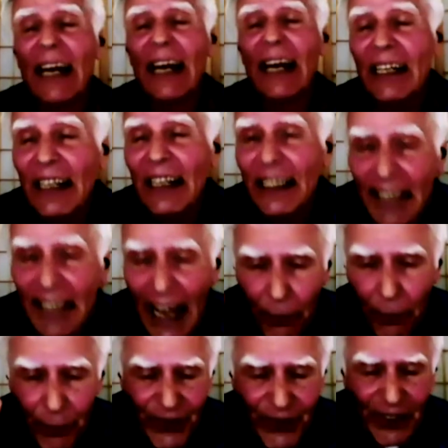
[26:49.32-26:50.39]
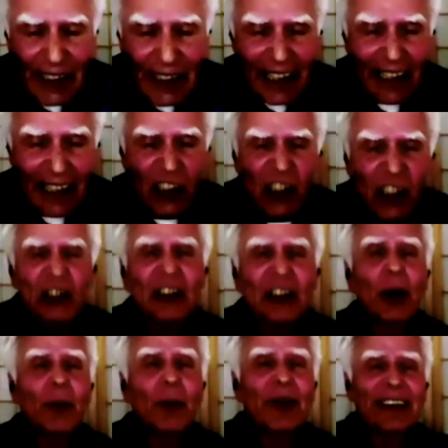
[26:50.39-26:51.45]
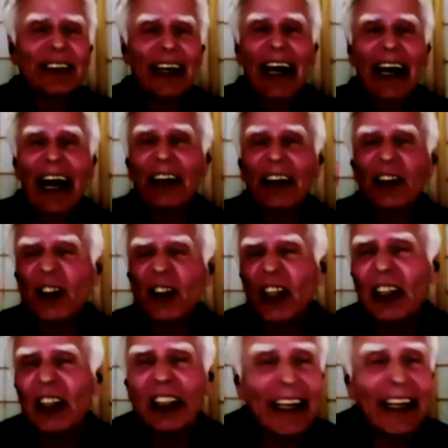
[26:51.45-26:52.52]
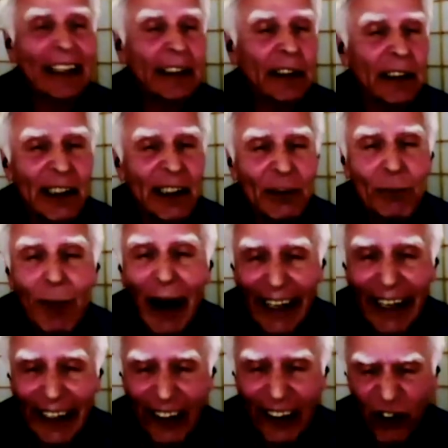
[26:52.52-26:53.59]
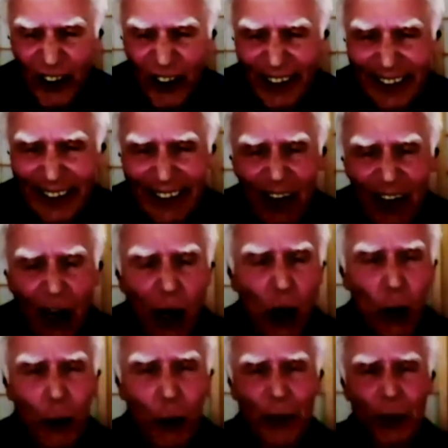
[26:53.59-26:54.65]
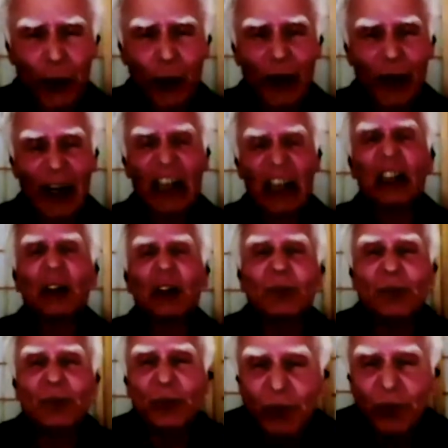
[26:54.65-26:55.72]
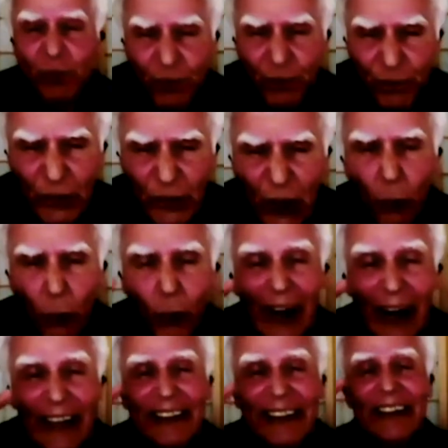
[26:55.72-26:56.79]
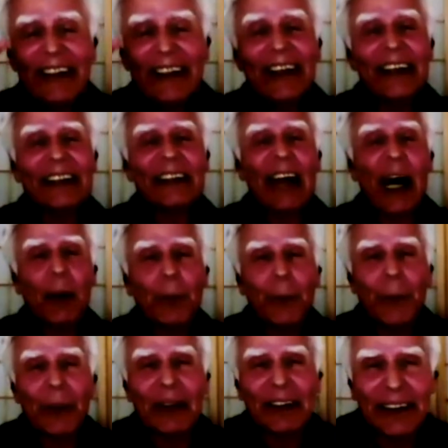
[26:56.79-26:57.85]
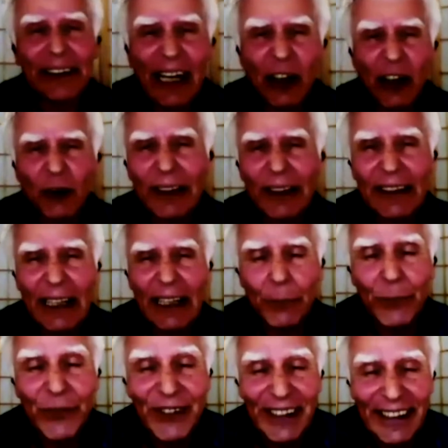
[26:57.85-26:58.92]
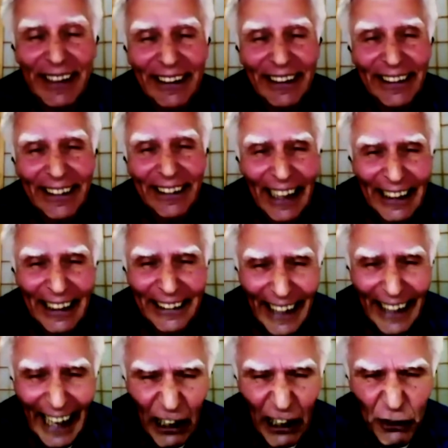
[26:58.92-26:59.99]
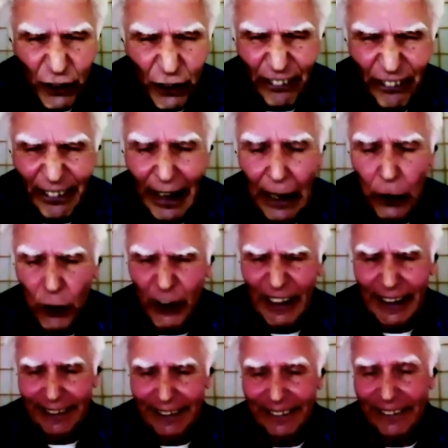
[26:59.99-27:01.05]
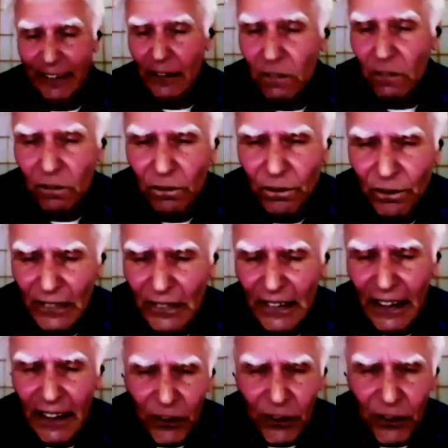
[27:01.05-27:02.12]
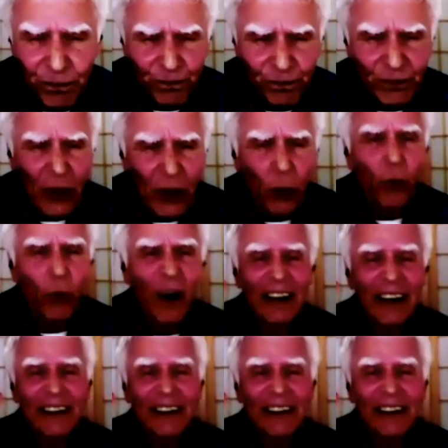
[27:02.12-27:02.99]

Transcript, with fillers: attempts, shall we say, as like a microscope, you are winding it up and down. It comes in and out of focus. One